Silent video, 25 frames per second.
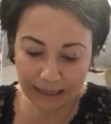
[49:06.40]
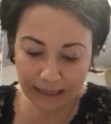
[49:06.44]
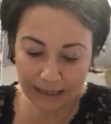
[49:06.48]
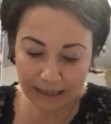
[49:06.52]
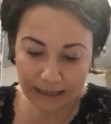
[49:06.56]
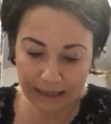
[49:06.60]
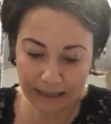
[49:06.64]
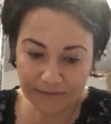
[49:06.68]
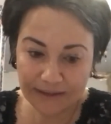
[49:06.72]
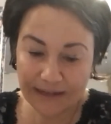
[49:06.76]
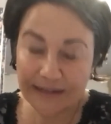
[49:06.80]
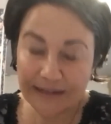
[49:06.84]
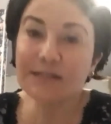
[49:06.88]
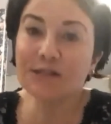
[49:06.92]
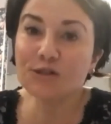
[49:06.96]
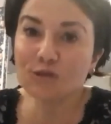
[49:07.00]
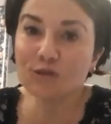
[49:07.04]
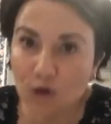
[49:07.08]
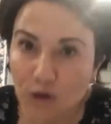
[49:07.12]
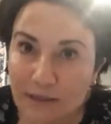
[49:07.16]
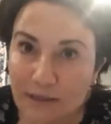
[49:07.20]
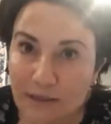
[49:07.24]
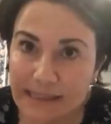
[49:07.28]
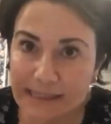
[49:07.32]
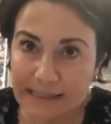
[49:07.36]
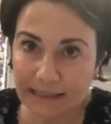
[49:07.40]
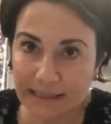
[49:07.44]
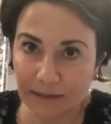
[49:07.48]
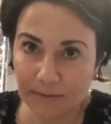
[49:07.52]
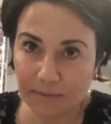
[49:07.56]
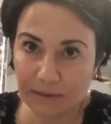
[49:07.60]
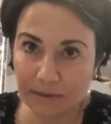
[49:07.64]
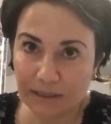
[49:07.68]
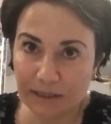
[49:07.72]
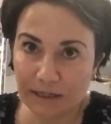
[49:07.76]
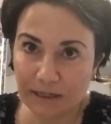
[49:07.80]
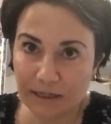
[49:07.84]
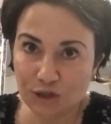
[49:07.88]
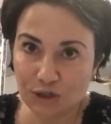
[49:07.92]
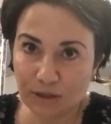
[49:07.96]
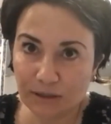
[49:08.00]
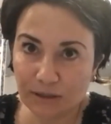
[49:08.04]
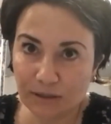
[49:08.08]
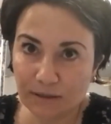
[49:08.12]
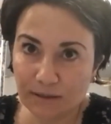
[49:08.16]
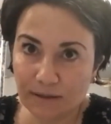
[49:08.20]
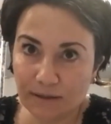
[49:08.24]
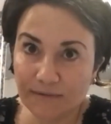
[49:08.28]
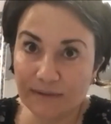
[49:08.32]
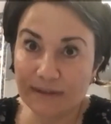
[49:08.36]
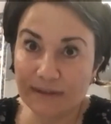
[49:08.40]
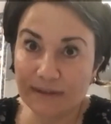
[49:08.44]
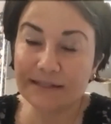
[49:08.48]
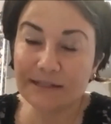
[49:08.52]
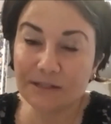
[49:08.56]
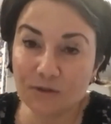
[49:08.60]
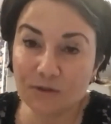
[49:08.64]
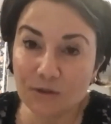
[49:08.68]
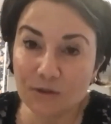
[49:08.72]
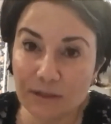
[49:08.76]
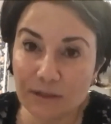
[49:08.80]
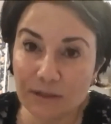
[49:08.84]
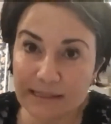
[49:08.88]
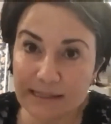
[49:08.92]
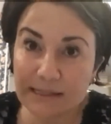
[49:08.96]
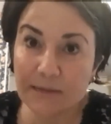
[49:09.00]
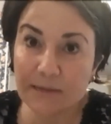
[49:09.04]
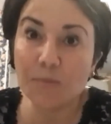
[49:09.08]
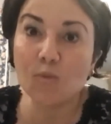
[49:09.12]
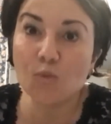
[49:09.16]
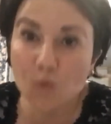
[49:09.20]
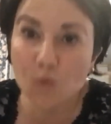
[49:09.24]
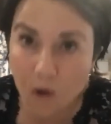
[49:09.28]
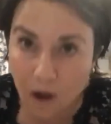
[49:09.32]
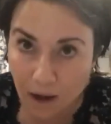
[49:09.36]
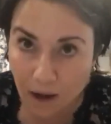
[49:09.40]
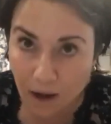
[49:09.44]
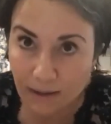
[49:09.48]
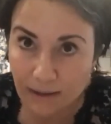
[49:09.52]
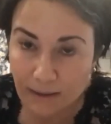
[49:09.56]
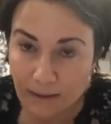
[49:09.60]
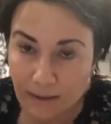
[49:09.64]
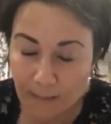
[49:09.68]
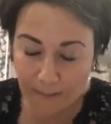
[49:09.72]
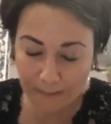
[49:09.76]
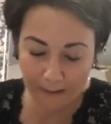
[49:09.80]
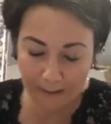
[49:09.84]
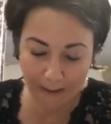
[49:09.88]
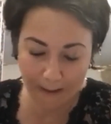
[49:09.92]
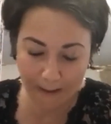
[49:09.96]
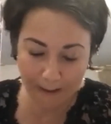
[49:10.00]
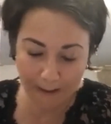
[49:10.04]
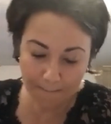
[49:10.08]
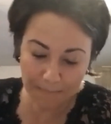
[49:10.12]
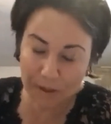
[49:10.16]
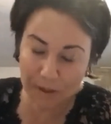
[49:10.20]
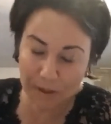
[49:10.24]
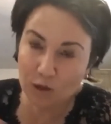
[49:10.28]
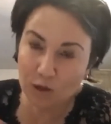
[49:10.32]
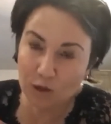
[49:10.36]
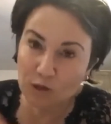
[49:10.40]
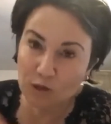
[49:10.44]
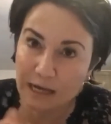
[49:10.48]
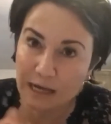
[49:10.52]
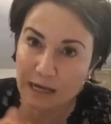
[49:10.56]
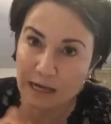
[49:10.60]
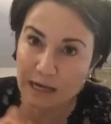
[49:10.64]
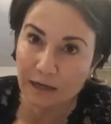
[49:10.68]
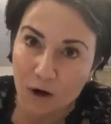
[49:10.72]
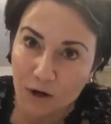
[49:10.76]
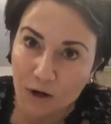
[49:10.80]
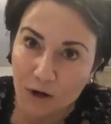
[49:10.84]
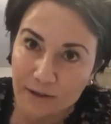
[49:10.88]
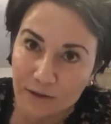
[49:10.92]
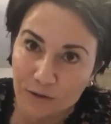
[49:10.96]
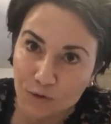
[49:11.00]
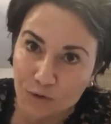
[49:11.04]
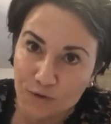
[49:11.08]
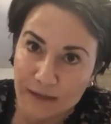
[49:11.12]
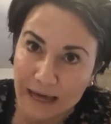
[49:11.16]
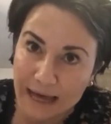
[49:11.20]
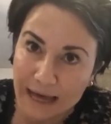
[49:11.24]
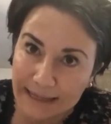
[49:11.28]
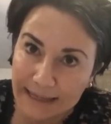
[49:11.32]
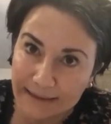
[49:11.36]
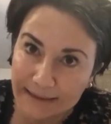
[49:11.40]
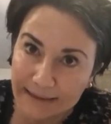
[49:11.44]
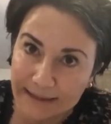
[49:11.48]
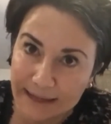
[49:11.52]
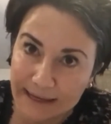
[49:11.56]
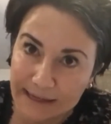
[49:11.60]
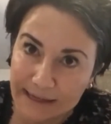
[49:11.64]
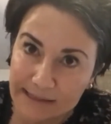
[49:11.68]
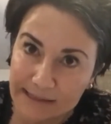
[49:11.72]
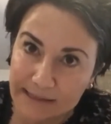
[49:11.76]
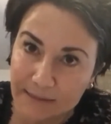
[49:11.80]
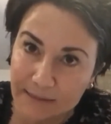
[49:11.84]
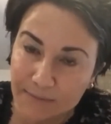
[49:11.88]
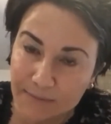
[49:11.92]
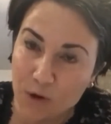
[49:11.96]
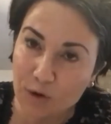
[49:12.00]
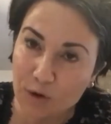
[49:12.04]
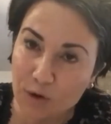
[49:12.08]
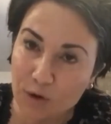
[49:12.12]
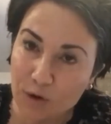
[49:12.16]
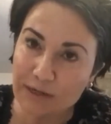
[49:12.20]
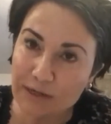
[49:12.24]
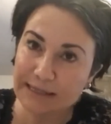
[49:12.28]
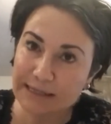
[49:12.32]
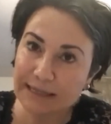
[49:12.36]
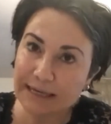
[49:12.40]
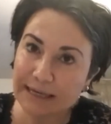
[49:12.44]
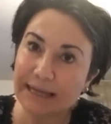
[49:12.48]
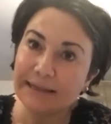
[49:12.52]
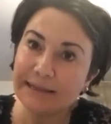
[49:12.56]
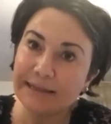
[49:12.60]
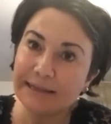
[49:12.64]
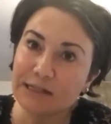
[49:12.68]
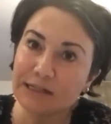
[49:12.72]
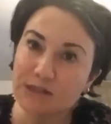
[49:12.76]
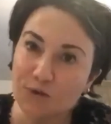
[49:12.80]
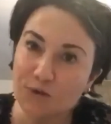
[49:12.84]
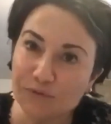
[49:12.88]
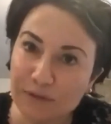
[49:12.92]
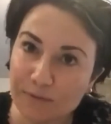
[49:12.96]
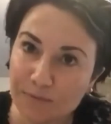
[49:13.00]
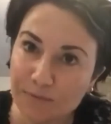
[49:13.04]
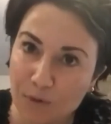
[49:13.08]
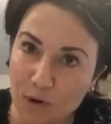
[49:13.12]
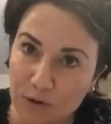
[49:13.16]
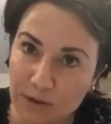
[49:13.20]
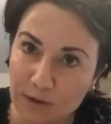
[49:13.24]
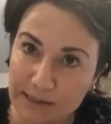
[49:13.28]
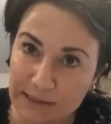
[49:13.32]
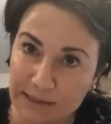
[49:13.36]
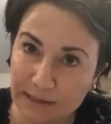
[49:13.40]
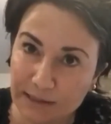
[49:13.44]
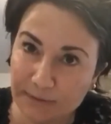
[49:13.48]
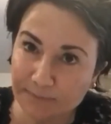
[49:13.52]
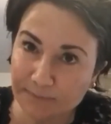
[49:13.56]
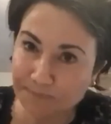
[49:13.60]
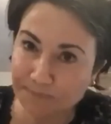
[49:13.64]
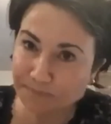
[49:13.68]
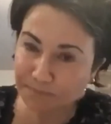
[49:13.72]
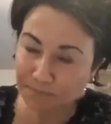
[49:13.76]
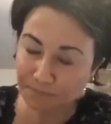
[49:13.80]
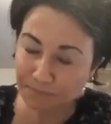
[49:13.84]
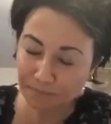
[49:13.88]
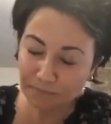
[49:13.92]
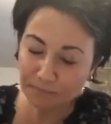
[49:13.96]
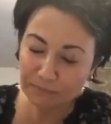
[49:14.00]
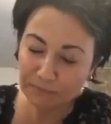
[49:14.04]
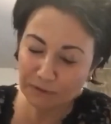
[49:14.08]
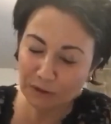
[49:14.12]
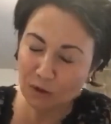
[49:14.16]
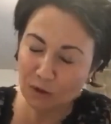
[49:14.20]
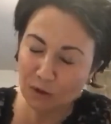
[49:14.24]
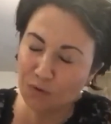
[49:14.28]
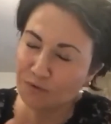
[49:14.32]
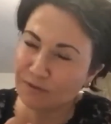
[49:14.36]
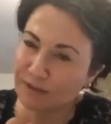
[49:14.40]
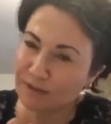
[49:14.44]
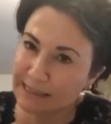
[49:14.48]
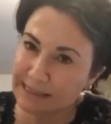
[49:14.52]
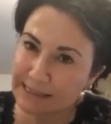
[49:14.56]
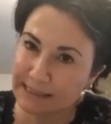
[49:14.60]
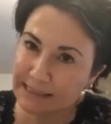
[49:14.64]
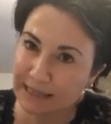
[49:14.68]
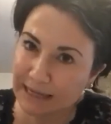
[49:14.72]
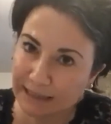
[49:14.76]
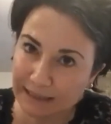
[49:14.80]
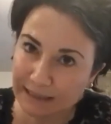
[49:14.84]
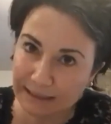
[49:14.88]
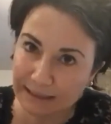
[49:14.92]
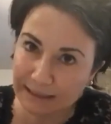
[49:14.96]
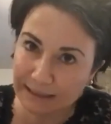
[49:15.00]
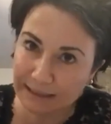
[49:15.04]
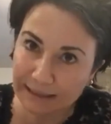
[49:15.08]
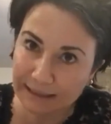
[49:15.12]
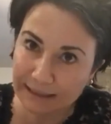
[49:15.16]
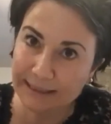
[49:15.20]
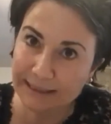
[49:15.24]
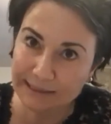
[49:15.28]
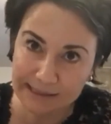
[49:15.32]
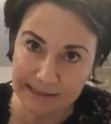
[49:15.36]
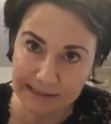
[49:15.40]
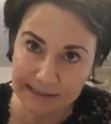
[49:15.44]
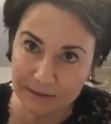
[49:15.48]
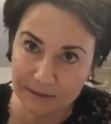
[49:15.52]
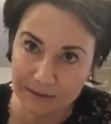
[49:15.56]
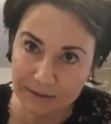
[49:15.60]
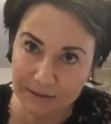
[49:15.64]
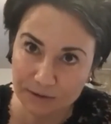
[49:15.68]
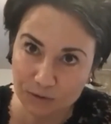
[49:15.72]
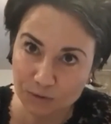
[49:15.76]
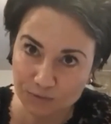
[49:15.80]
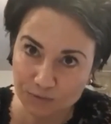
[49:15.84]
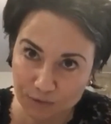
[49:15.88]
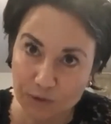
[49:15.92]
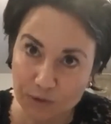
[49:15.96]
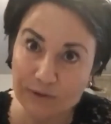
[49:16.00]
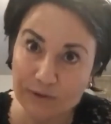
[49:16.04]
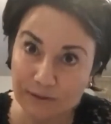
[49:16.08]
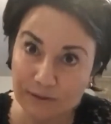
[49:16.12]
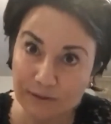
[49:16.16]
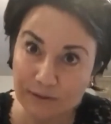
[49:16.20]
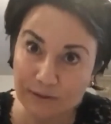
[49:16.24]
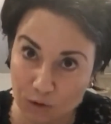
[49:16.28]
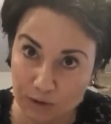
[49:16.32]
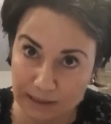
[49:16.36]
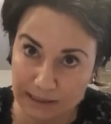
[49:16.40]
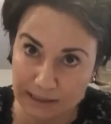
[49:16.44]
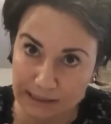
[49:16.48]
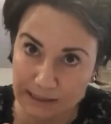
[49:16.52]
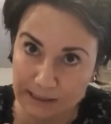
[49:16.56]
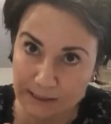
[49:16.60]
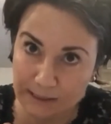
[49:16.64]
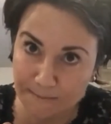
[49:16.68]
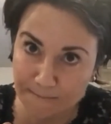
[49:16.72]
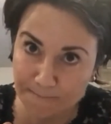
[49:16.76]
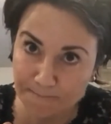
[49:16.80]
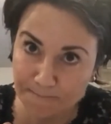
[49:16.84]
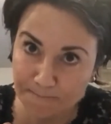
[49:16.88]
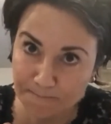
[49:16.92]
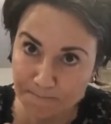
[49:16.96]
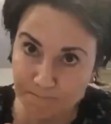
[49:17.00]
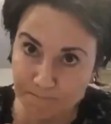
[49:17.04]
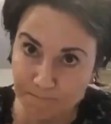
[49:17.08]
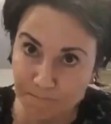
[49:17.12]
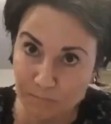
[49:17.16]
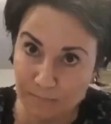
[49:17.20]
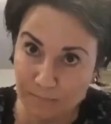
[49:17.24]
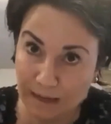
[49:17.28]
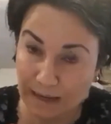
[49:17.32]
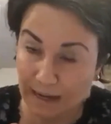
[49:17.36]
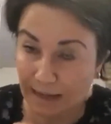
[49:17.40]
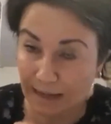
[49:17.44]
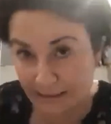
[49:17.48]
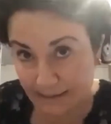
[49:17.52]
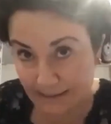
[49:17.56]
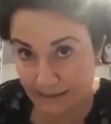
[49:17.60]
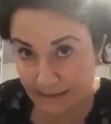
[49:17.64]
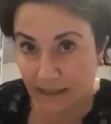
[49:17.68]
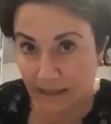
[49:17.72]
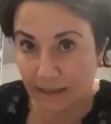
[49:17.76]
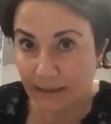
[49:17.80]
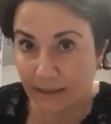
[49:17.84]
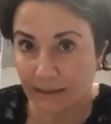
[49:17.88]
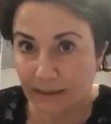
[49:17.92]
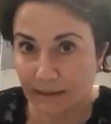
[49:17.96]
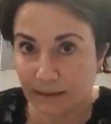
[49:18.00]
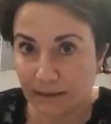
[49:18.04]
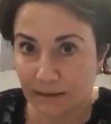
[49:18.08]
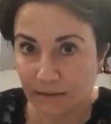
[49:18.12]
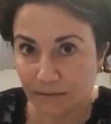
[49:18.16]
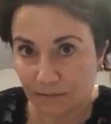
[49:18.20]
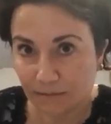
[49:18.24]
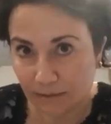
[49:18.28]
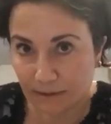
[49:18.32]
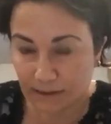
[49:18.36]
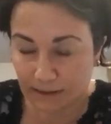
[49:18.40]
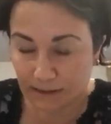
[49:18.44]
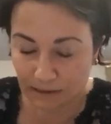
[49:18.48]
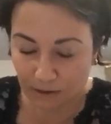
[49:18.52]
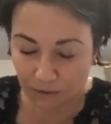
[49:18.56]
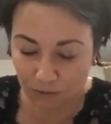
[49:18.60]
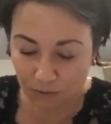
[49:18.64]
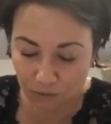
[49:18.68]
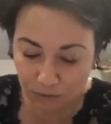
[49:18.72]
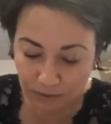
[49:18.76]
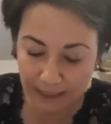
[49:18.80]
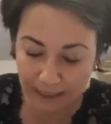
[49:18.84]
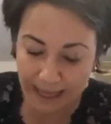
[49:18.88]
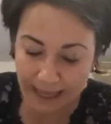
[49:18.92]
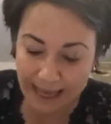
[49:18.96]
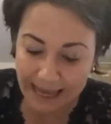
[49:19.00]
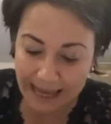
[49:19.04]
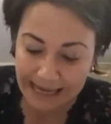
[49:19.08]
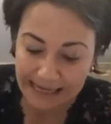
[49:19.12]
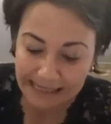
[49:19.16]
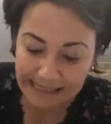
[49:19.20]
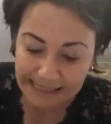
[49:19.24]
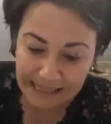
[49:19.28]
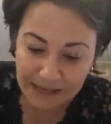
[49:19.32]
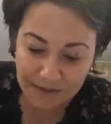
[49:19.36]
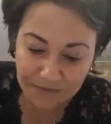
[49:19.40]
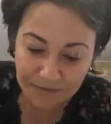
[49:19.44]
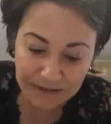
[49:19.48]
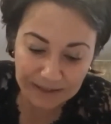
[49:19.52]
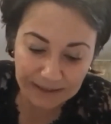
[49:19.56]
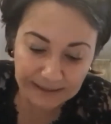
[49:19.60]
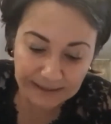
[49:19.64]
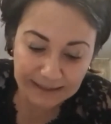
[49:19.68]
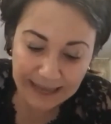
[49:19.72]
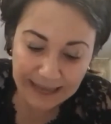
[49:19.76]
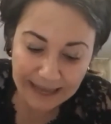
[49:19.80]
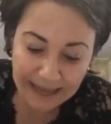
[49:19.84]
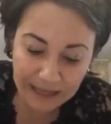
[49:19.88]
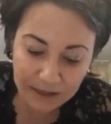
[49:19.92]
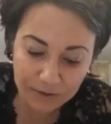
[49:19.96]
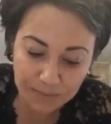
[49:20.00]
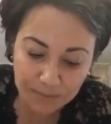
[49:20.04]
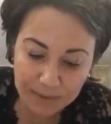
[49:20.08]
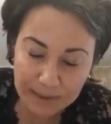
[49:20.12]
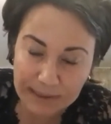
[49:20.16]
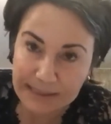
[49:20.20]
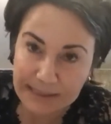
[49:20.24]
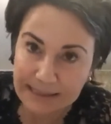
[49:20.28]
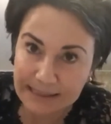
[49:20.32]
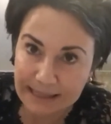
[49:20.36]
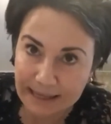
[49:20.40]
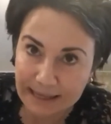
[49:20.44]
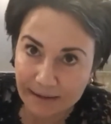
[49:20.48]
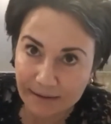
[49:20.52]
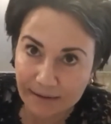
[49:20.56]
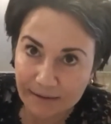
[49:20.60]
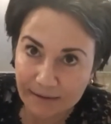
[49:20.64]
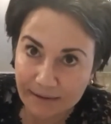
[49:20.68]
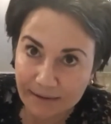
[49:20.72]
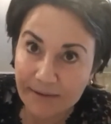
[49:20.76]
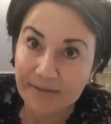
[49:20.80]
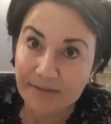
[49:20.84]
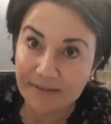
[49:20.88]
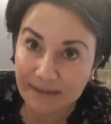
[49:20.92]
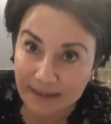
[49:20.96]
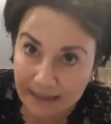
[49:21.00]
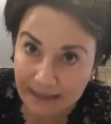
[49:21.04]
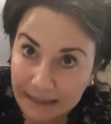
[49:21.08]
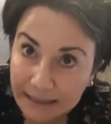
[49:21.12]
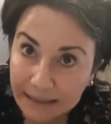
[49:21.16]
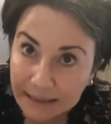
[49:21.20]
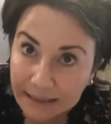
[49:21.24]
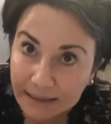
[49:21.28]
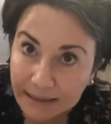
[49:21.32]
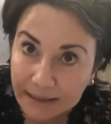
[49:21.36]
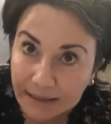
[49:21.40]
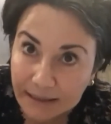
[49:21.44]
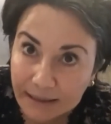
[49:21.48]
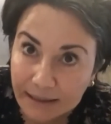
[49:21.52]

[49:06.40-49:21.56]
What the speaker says: there is no discrimination, there is no racism. Why? Because according to the index of democracy of the Israeli Institute for Democracy, an Israeli institute, 78% think